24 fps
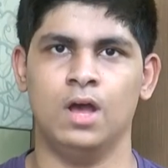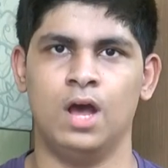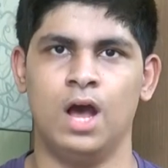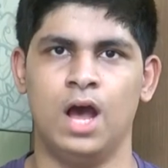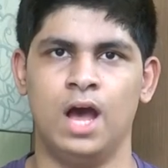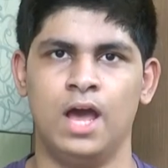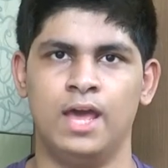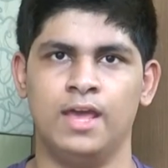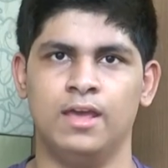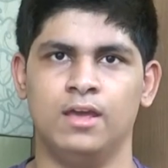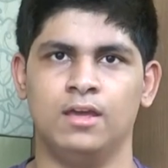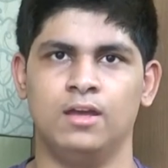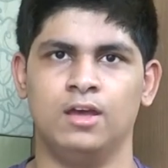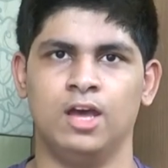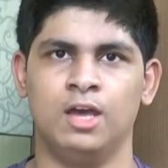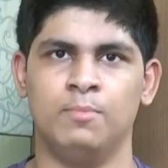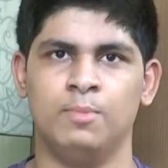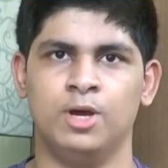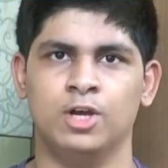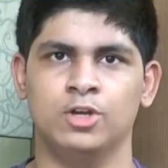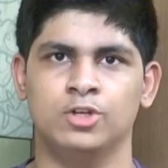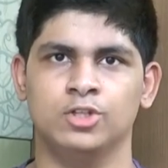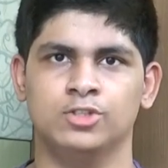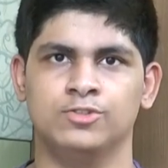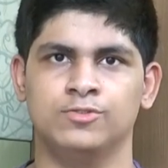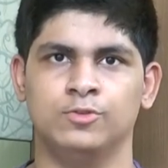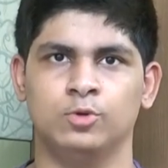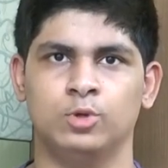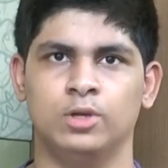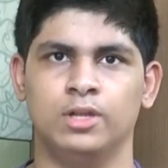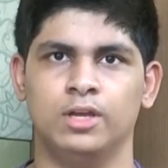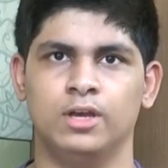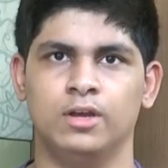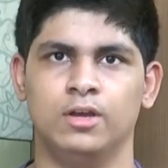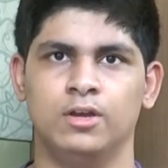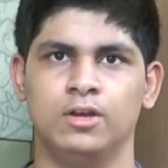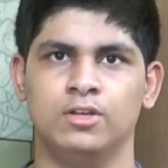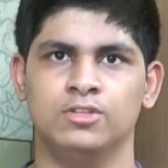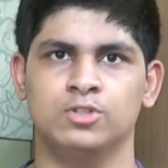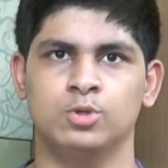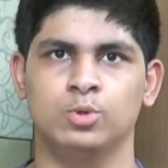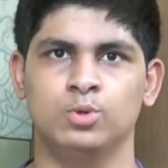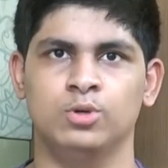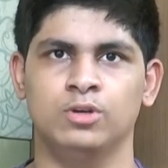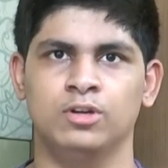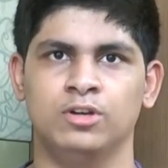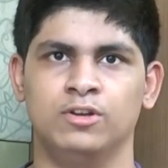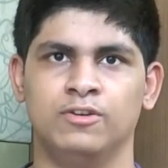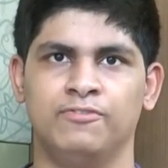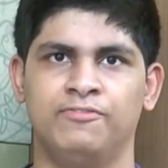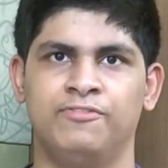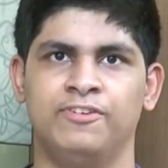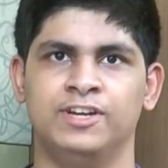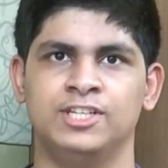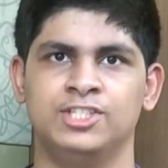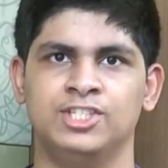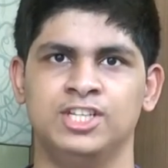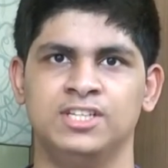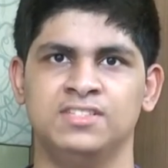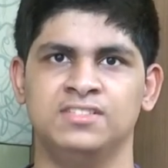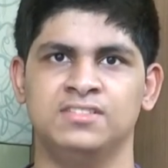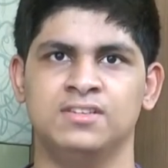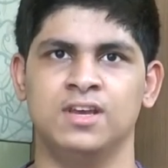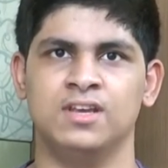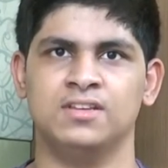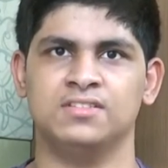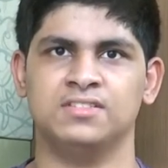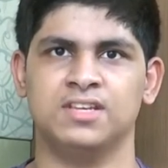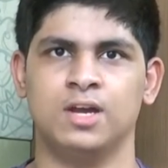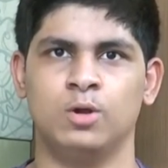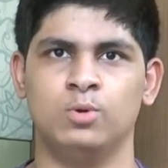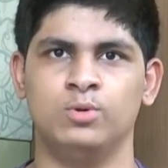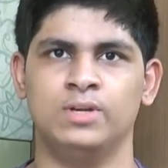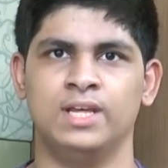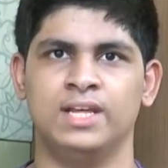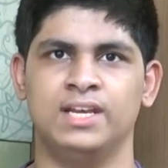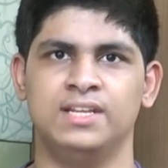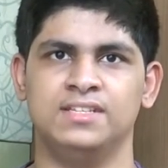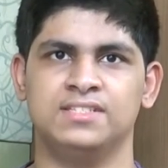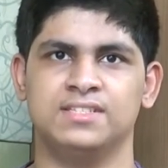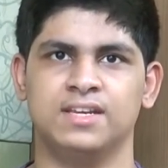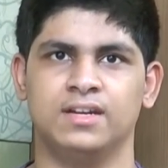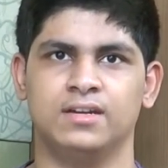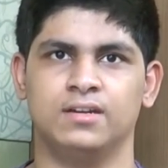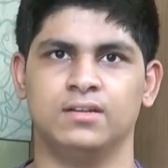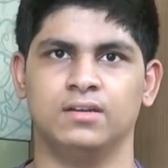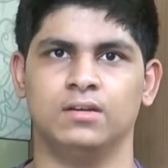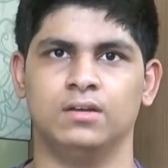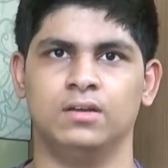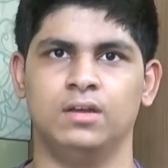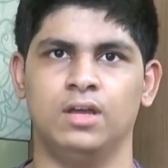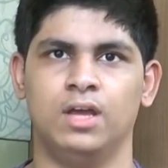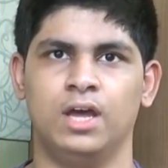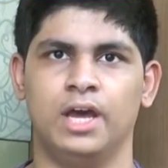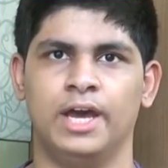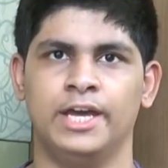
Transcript: Hi, I'm Ankush Phulia, a student of FIITJEE's South Delhi Center.